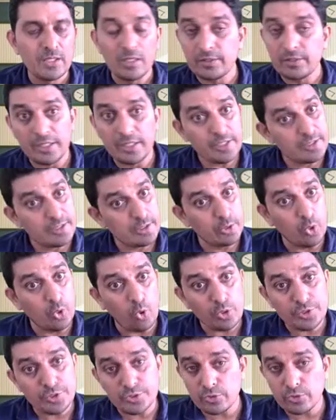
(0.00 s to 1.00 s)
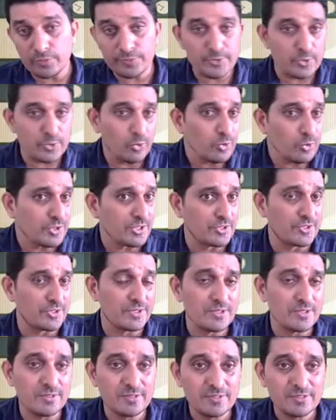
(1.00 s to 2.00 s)
There are lots of
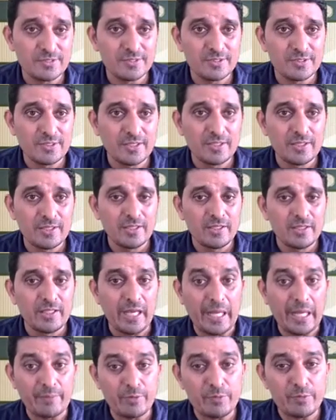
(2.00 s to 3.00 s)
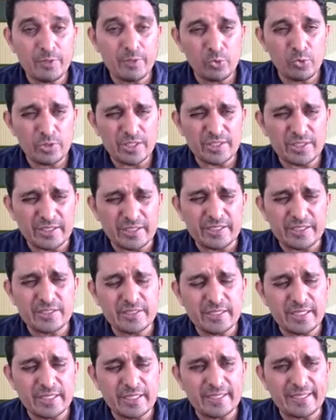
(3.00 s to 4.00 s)
sources, and we will look at
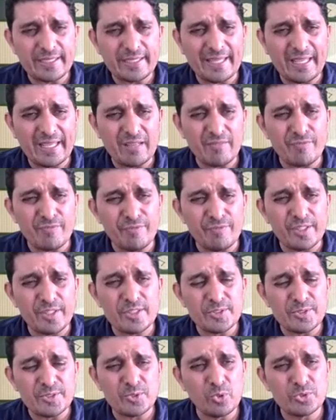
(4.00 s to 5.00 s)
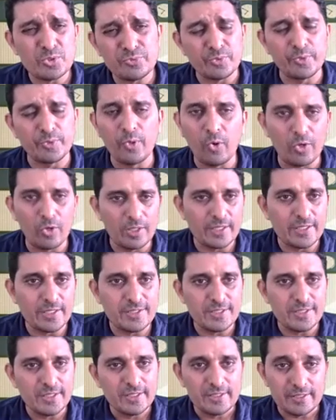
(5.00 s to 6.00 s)
each and every source of
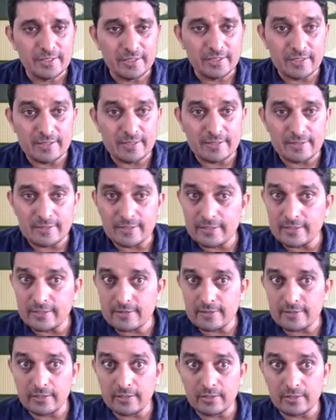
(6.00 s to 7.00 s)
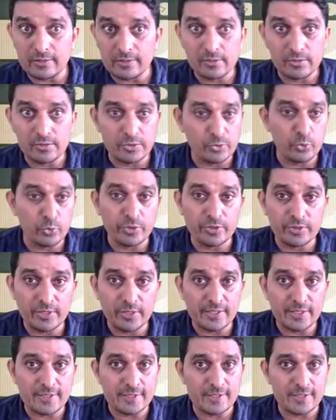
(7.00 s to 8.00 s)
knowledge in detail during the
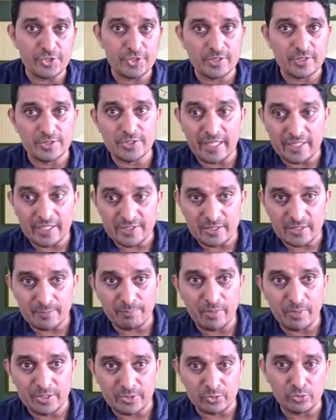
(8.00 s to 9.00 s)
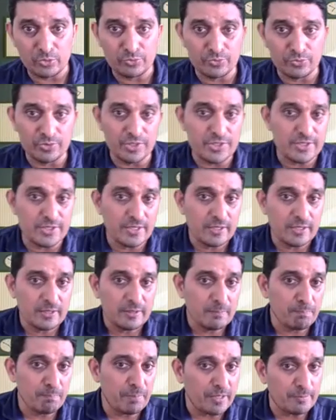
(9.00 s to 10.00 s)
discussions as a part of this
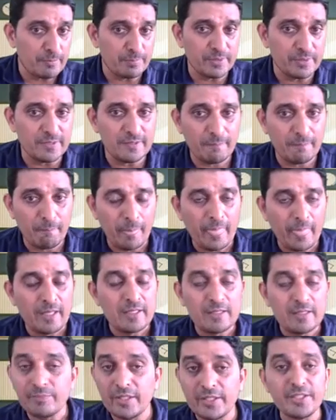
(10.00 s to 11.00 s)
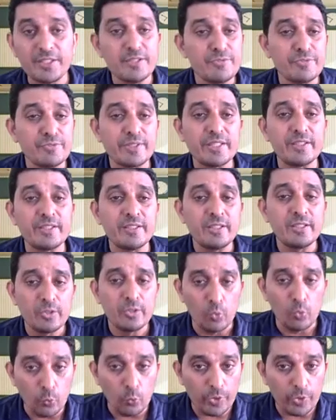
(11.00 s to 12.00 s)
paper. Then
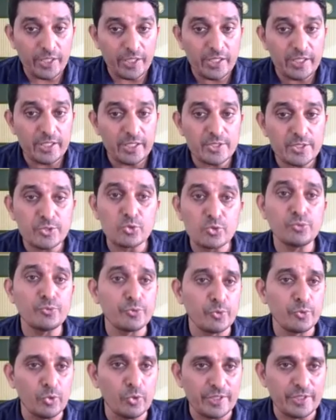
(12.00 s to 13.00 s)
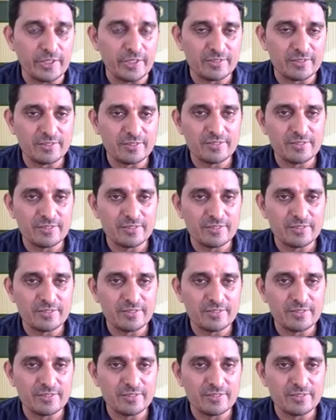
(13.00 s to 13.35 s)
different ways of knowing.